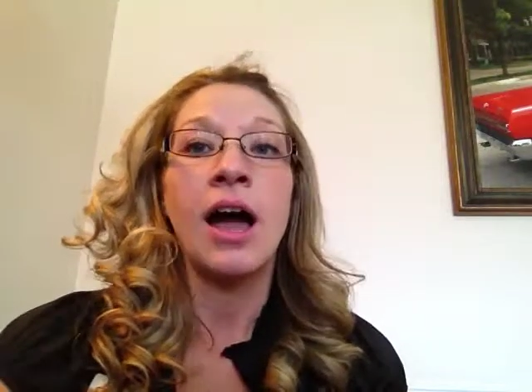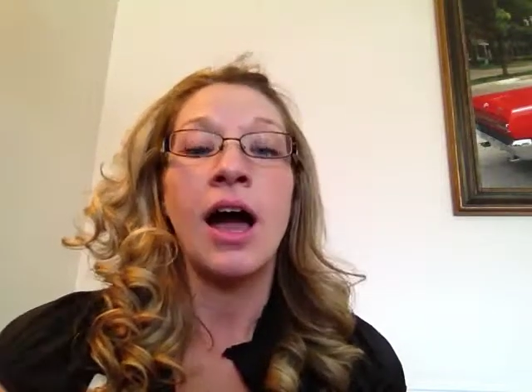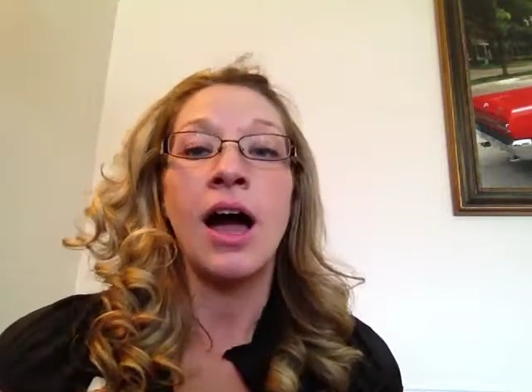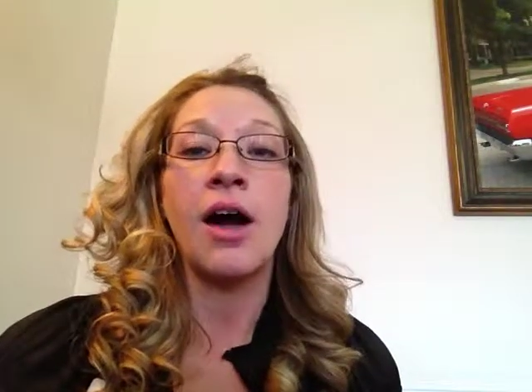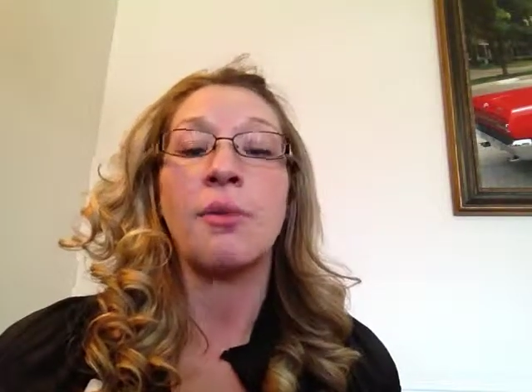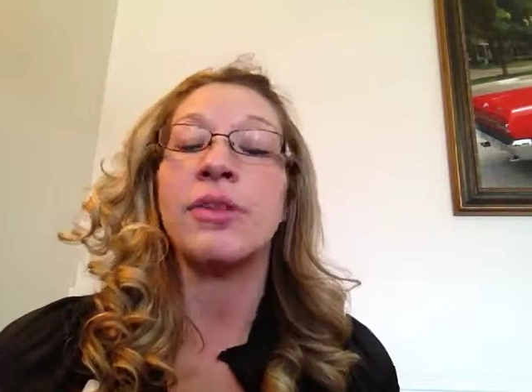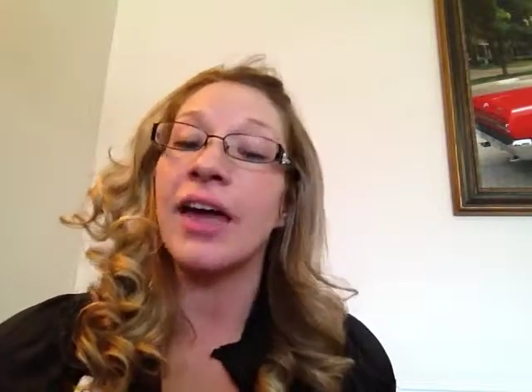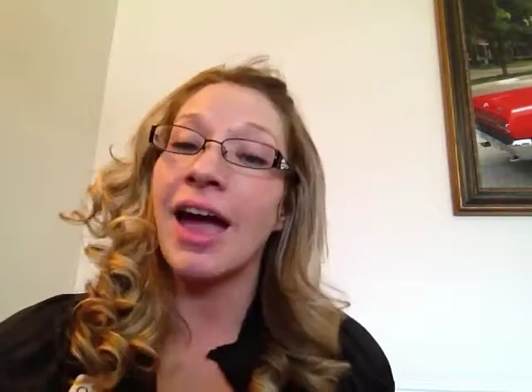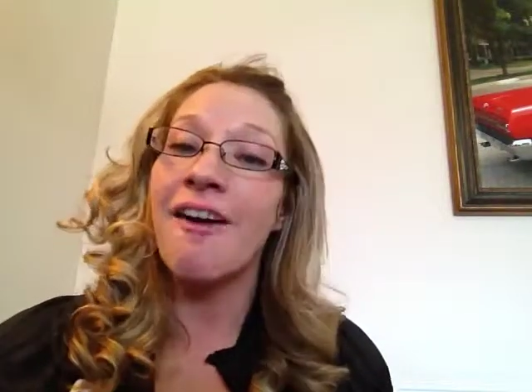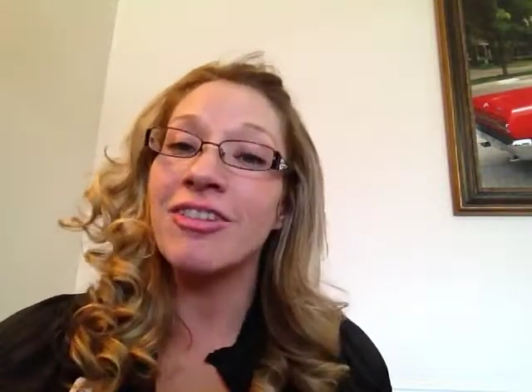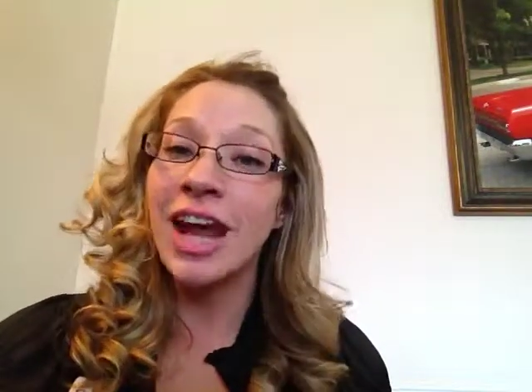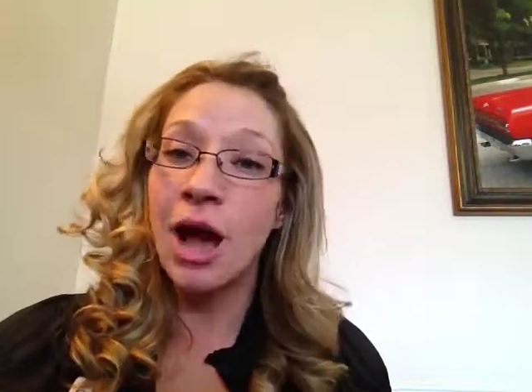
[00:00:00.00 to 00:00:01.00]
when they
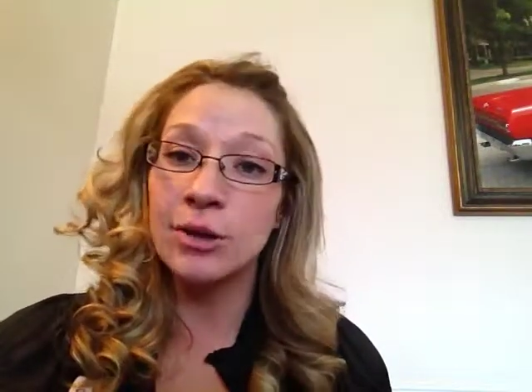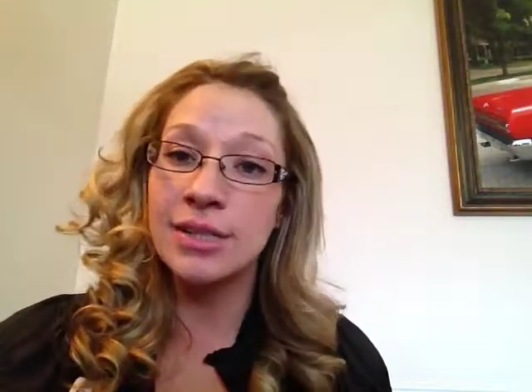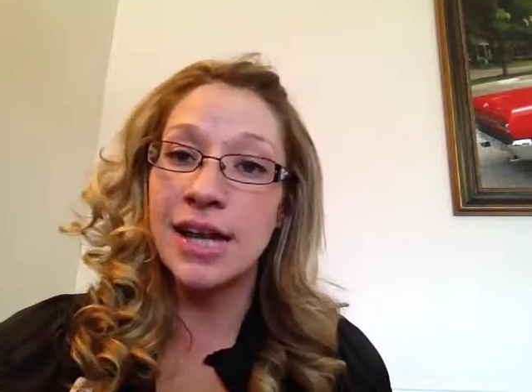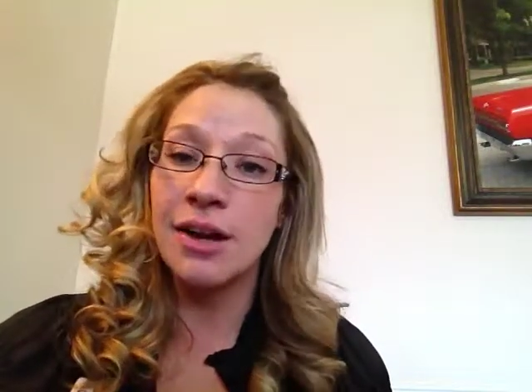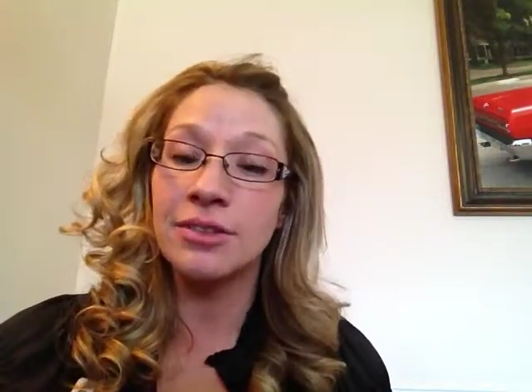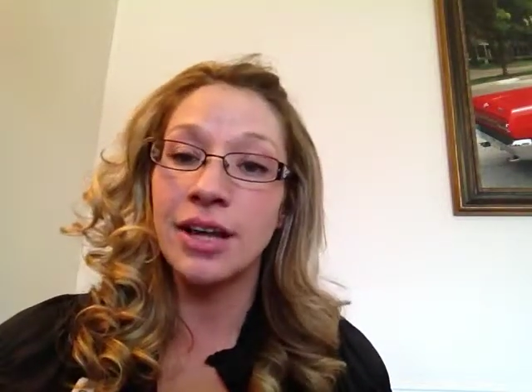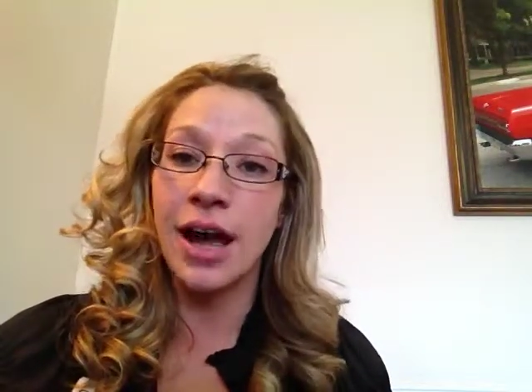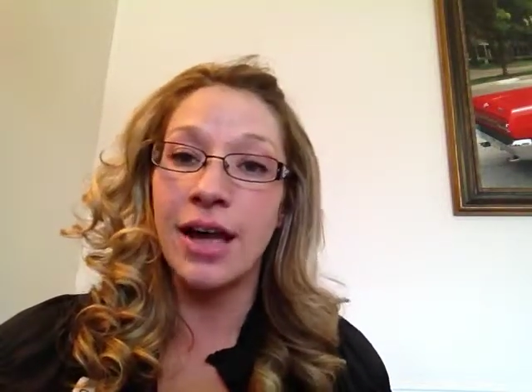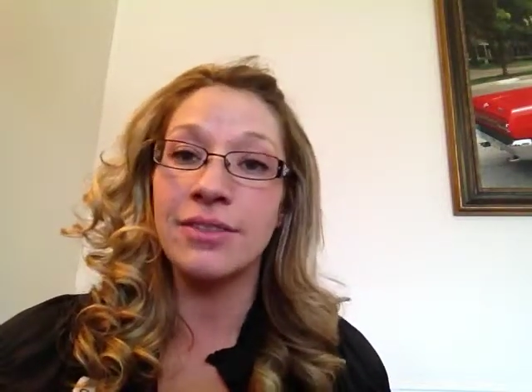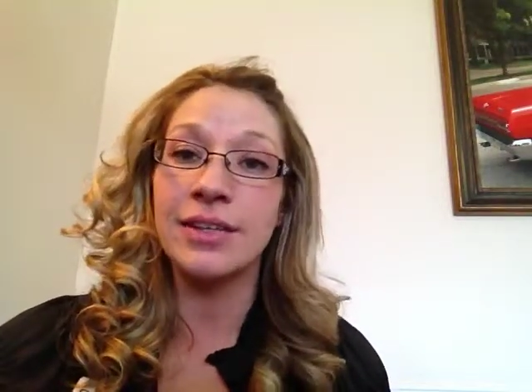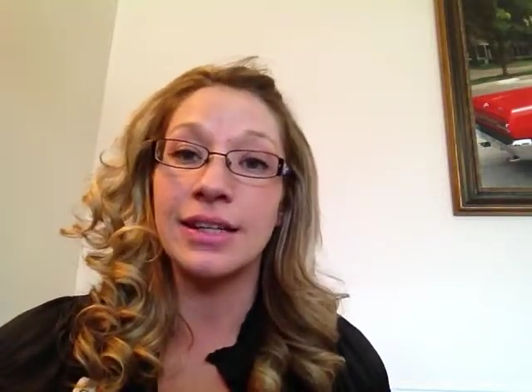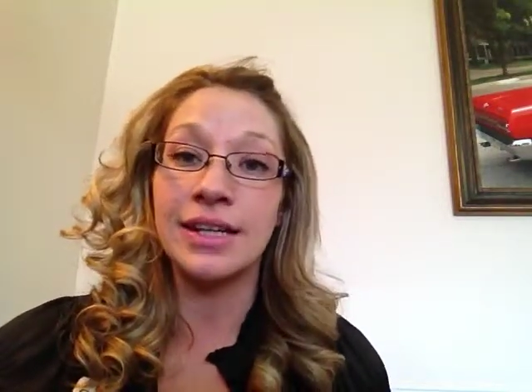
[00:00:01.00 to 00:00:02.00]
have an out-of-town guy
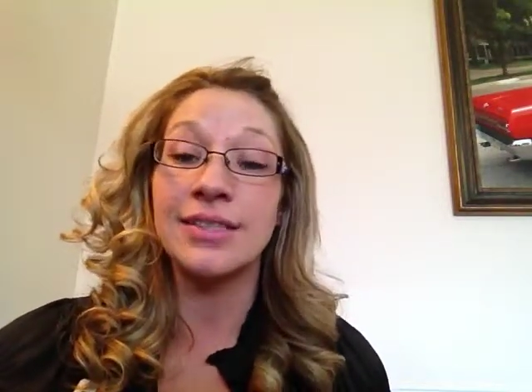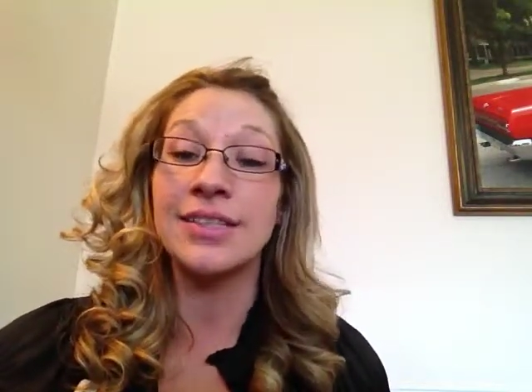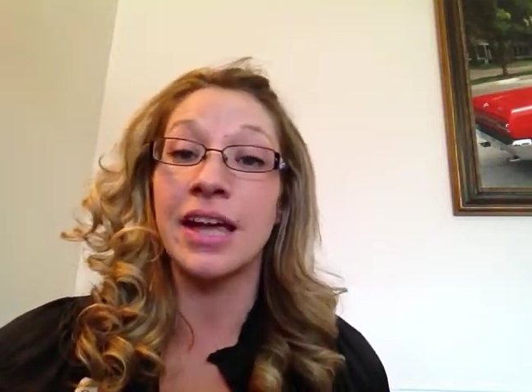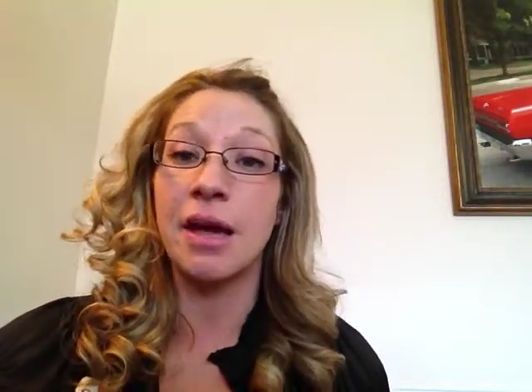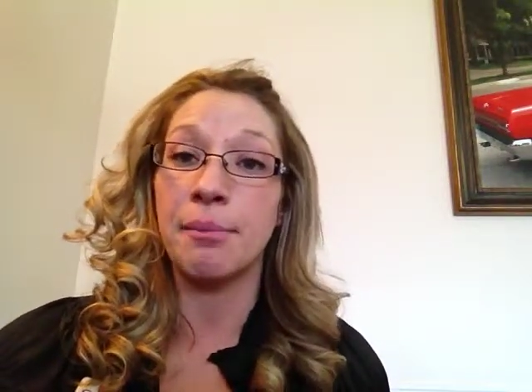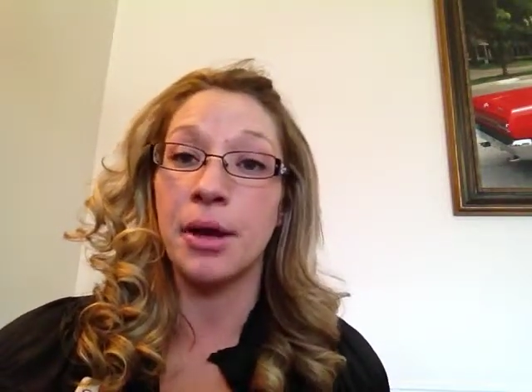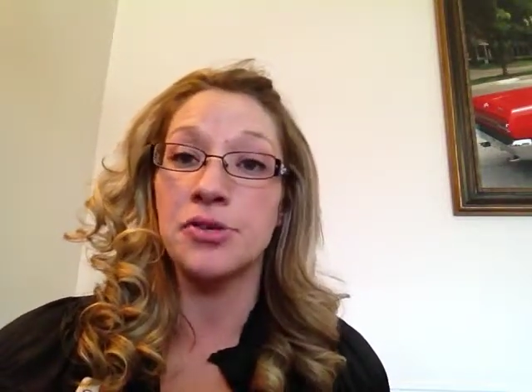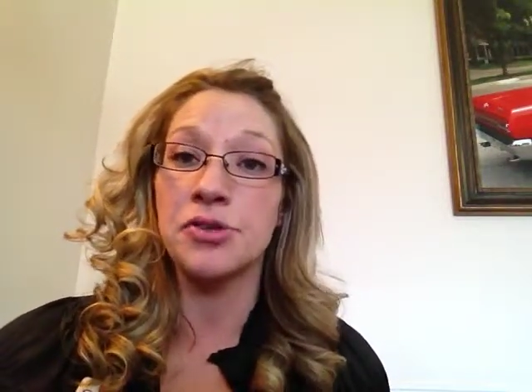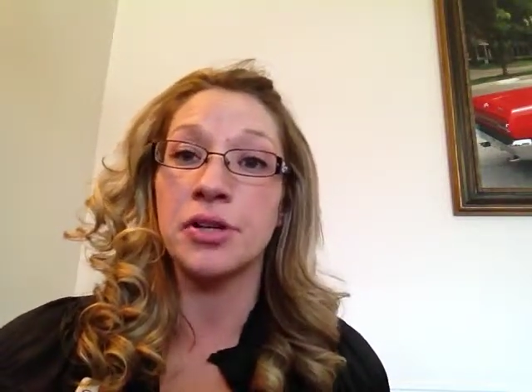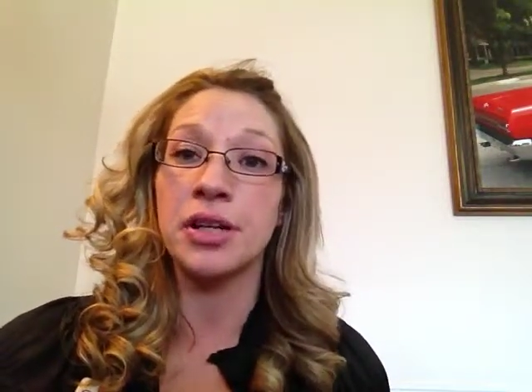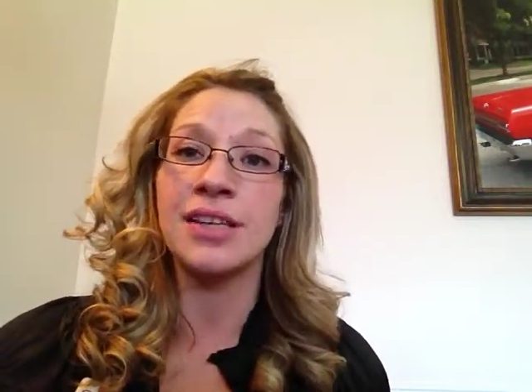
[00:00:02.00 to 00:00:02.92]
that needs to get measured,